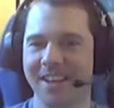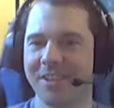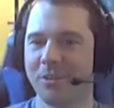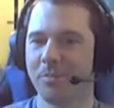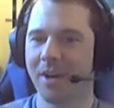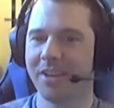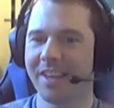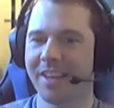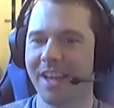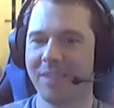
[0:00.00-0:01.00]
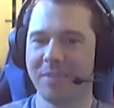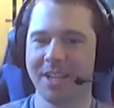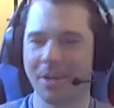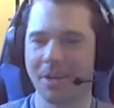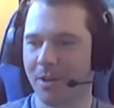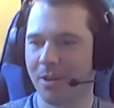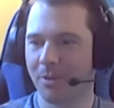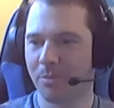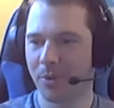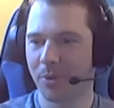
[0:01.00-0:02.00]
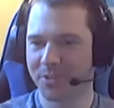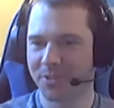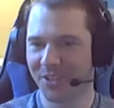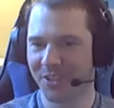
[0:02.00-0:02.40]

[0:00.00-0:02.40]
You buy the game and they come out on pro, so